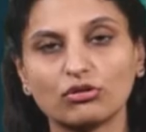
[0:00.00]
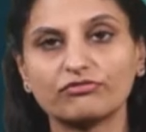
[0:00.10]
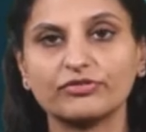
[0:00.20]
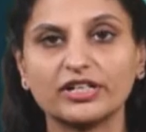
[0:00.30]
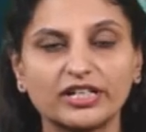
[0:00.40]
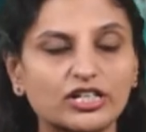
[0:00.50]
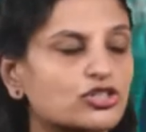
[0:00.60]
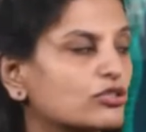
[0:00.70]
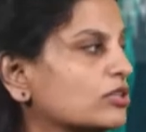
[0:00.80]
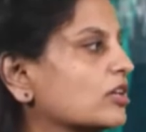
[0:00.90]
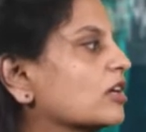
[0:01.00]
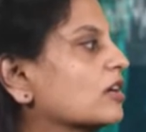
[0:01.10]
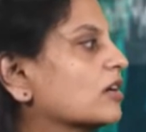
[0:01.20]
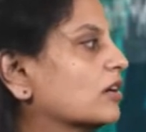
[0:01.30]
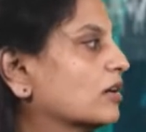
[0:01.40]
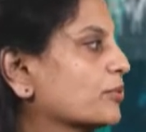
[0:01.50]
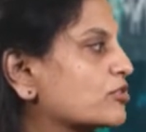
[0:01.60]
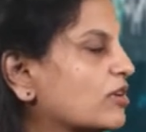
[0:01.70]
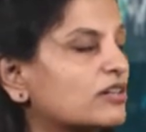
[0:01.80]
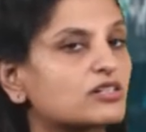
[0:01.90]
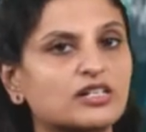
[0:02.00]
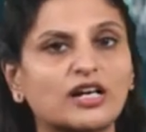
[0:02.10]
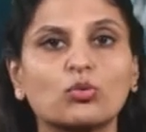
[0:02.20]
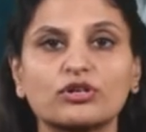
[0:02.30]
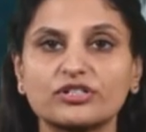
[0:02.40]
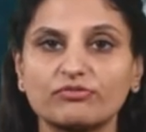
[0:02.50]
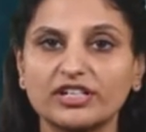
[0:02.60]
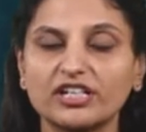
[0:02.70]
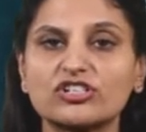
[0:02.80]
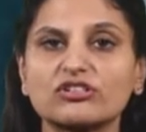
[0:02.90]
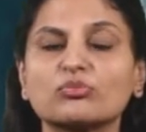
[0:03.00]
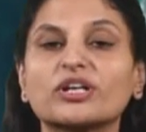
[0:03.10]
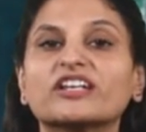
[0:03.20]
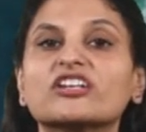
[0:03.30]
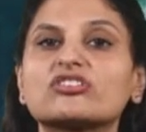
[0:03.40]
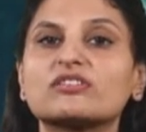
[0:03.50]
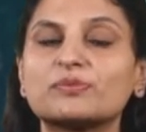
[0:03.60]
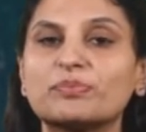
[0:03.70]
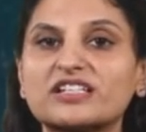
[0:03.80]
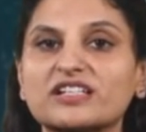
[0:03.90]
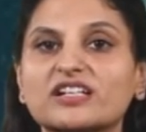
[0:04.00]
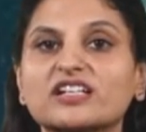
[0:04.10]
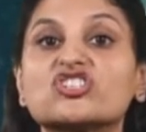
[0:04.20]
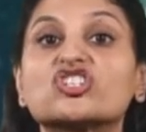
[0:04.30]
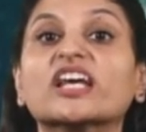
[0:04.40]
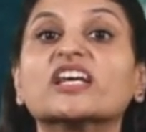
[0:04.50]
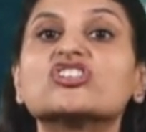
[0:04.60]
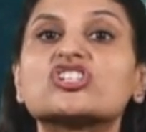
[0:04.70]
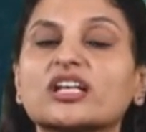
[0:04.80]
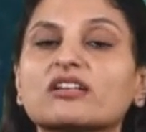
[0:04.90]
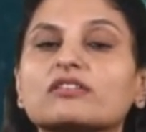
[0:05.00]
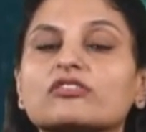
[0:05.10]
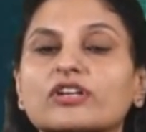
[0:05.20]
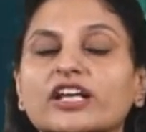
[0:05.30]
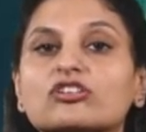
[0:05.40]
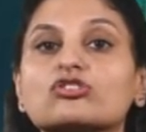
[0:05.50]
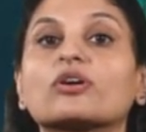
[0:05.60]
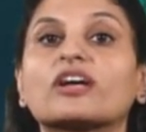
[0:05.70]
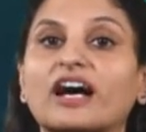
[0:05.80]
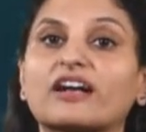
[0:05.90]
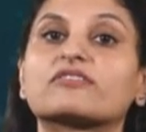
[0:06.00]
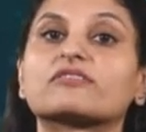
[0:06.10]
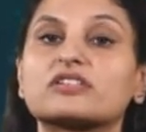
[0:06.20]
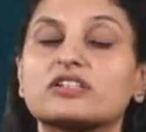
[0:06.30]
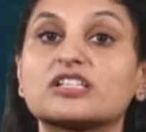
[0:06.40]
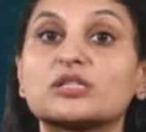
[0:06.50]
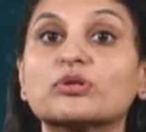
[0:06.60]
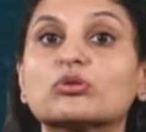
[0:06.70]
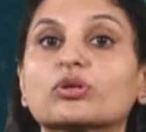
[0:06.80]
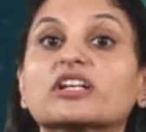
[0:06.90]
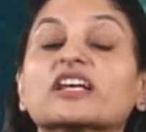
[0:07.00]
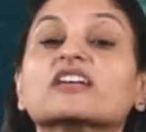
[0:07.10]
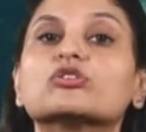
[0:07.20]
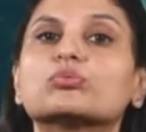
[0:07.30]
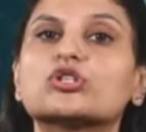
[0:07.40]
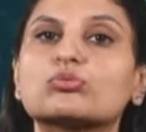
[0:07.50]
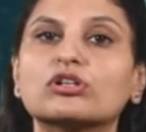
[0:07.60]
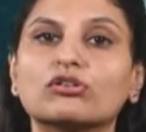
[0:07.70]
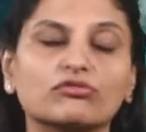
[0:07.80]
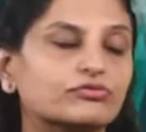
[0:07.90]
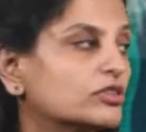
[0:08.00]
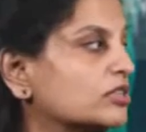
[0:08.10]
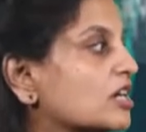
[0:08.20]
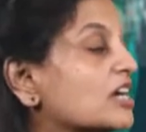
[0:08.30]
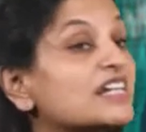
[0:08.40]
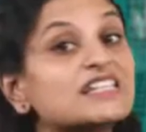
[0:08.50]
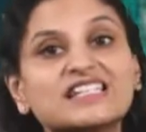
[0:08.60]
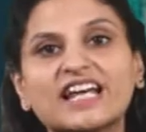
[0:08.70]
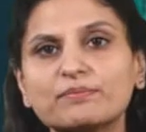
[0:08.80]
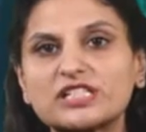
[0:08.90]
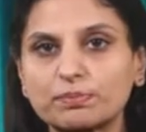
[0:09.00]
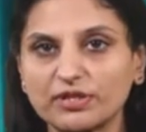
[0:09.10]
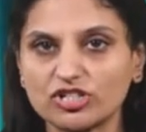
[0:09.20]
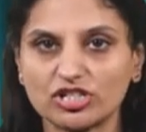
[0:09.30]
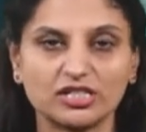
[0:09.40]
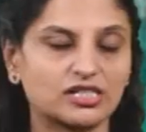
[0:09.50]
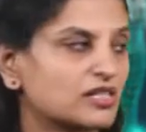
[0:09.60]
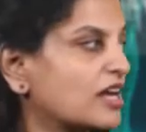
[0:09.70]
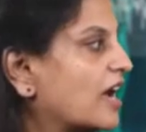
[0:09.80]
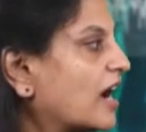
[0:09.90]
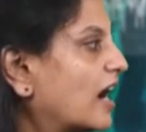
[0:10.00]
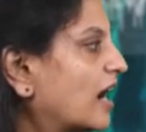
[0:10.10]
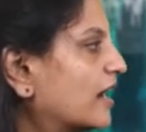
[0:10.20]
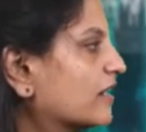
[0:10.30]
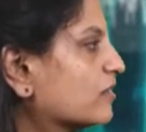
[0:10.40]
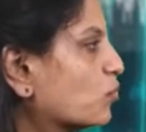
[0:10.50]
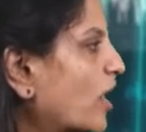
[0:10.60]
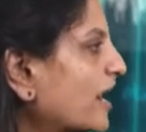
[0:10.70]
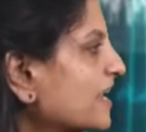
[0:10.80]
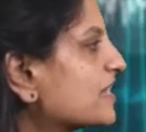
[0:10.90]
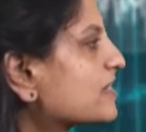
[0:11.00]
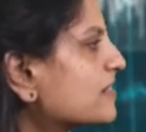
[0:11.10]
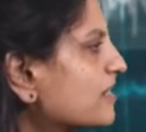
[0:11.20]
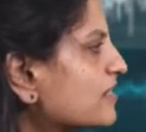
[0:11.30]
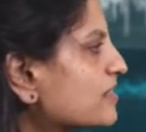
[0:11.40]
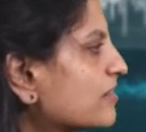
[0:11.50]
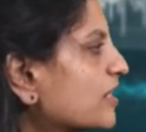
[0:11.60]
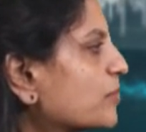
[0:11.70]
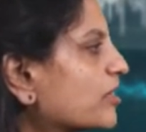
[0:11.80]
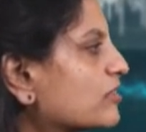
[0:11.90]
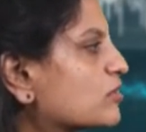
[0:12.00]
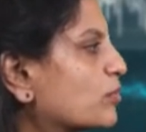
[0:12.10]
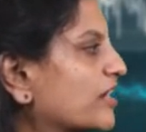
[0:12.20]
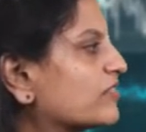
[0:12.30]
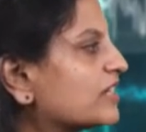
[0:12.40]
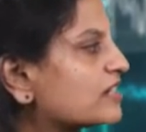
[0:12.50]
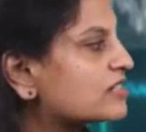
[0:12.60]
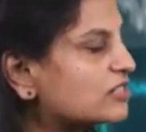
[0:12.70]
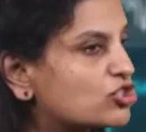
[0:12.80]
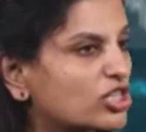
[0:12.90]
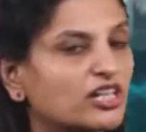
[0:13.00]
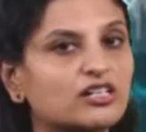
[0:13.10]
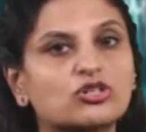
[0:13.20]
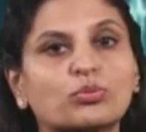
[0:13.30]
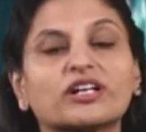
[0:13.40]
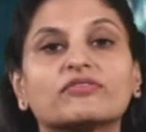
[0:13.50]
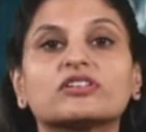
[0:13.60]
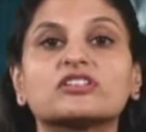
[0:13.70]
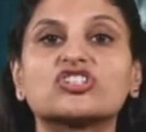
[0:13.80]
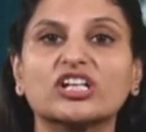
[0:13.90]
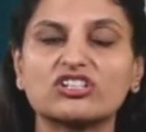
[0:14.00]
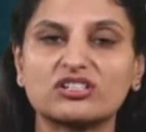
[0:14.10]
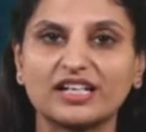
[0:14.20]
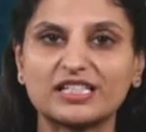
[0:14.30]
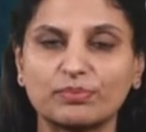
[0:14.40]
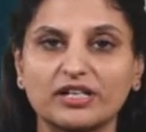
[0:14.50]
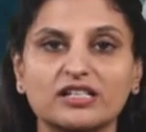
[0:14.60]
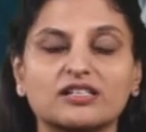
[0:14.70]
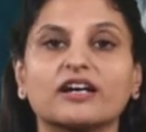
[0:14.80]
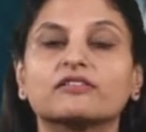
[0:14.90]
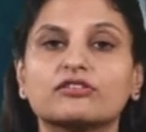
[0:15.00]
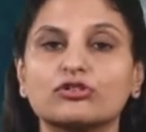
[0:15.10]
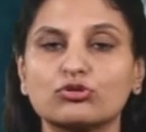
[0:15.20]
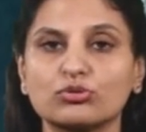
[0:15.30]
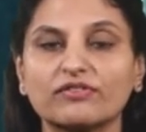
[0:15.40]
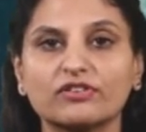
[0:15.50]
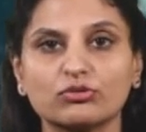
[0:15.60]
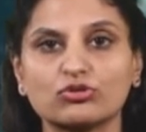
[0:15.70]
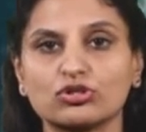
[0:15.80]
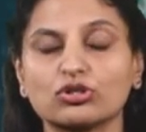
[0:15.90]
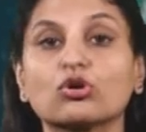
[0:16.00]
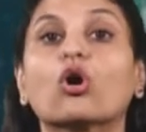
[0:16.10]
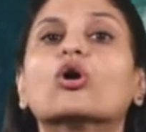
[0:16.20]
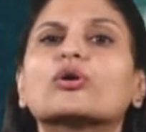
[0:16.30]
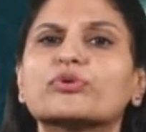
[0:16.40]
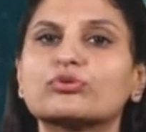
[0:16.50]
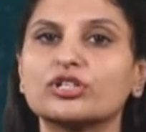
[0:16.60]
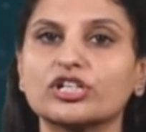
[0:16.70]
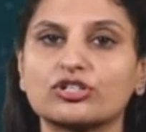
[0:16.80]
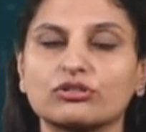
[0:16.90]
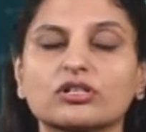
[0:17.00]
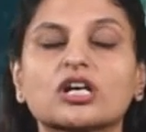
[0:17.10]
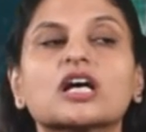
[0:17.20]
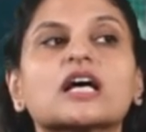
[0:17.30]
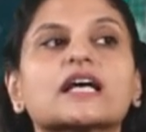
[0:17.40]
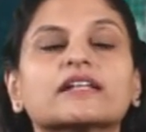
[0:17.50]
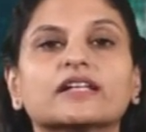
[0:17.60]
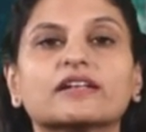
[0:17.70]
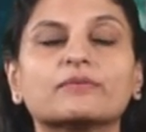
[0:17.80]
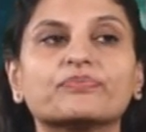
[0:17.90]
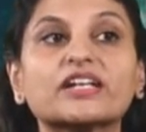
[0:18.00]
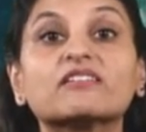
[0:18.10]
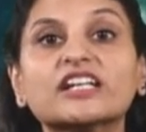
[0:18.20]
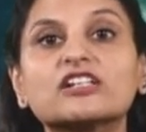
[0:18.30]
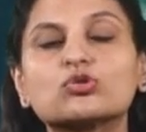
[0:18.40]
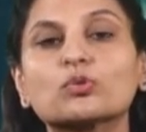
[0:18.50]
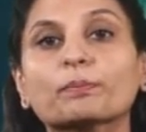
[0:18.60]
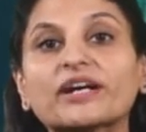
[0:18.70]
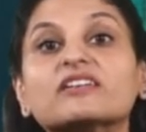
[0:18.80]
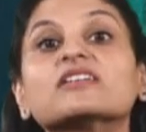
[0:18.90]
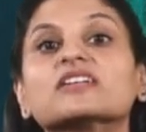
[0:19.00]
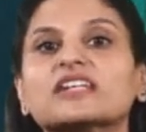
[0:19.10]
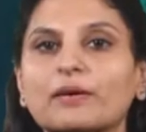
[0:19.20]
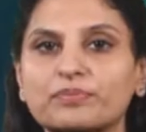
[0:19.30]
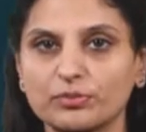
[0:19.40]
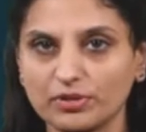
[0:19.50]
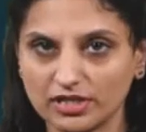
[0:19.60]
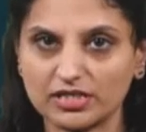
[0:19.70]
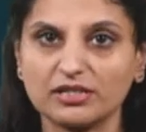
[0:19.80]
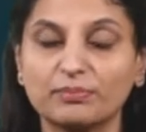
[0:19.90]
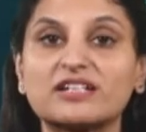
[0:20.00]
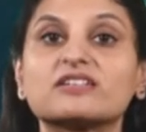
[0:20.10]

of variation, we should understand what is variation. Variation is basically change in the traits or characteristics between individual of the same species. And why is it necessary? Because whenever there is a change, whenever a change takes place either due to evolution or mutation, then it leads to better adaptability